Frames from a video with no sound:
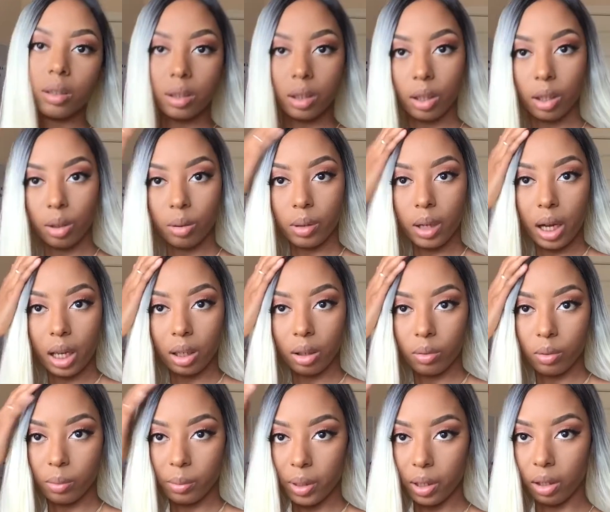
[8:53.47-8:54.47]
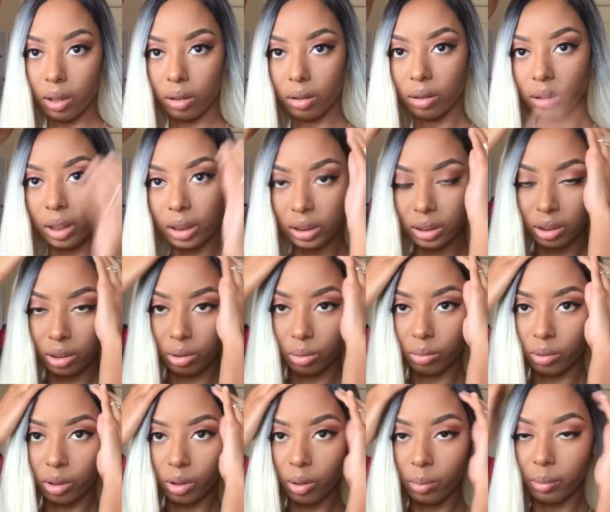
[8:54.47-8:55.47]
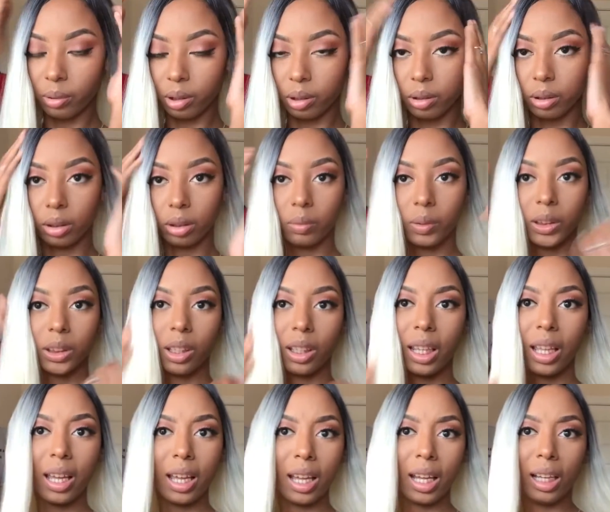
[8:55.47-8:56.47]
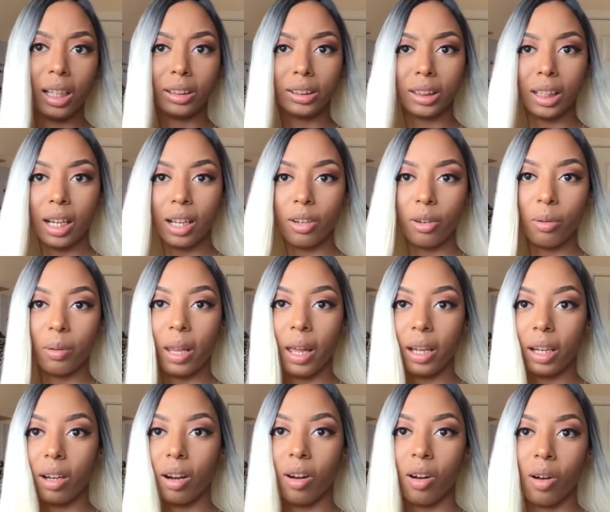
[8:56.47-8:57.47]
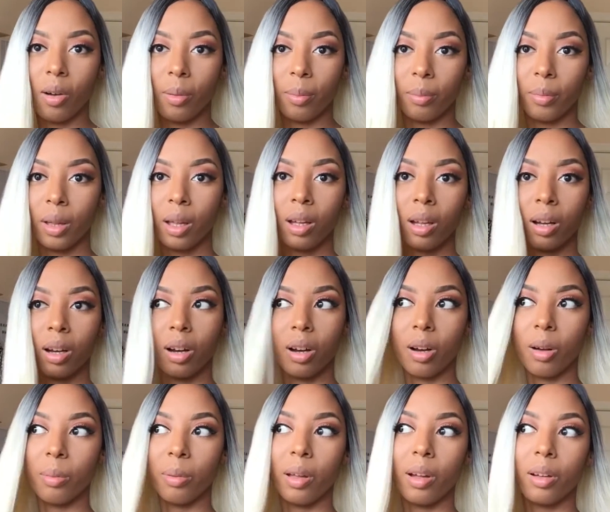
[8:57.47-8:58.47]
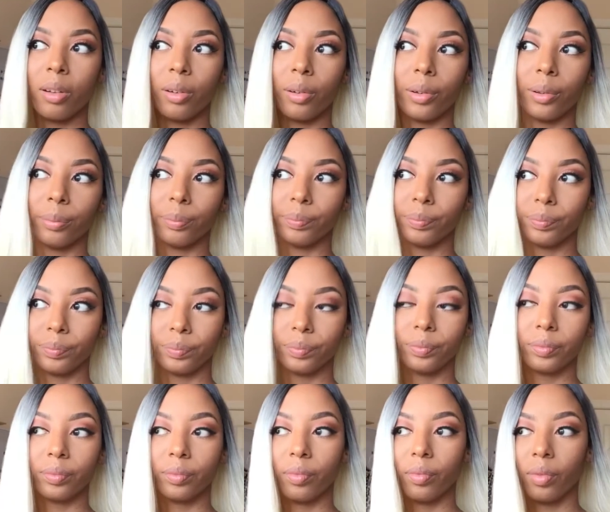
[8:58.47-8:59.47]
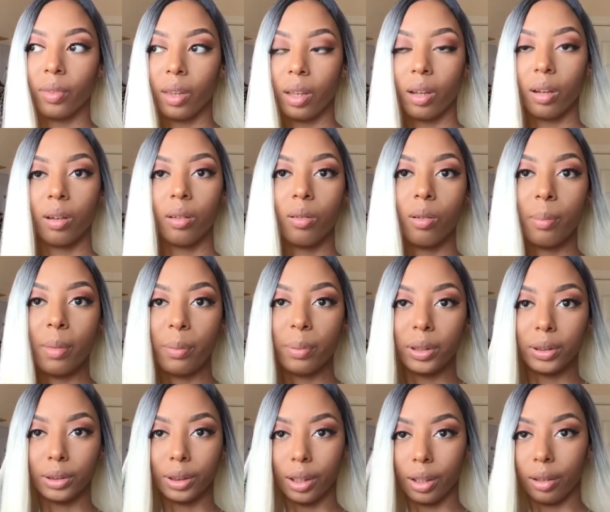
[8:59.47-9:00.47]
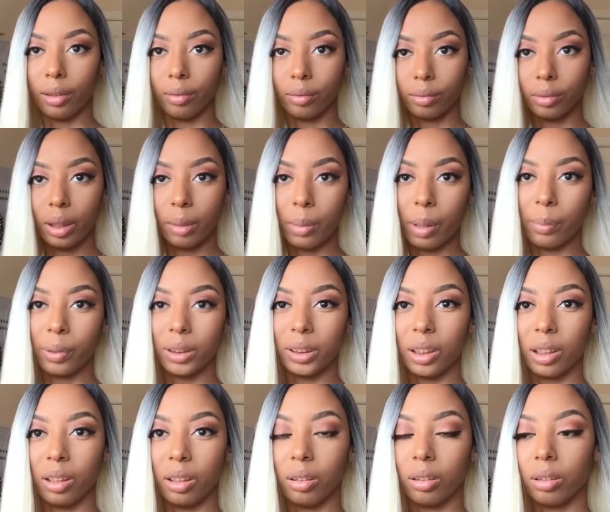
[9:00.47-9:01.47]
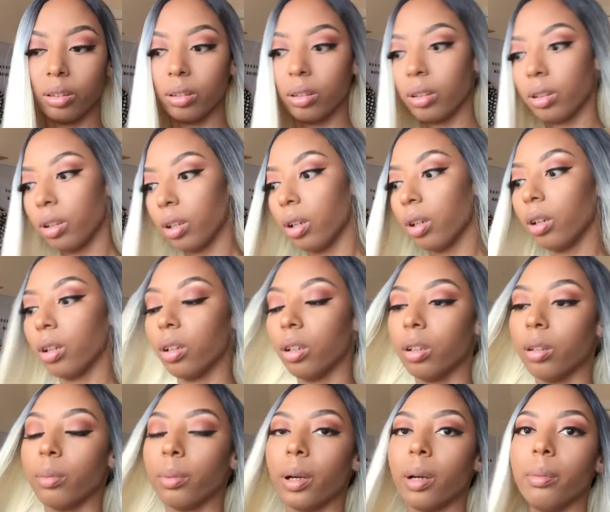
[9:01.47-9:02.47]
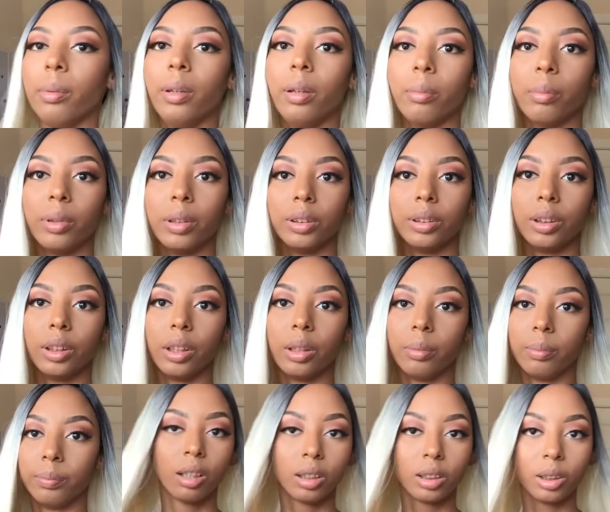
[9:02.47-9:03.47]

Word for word: It's a cute color on me. I should do all blonde. What y'all think? Should I do like all blonde, or am I pushing it? Am I pushing it? Probably am pushing it.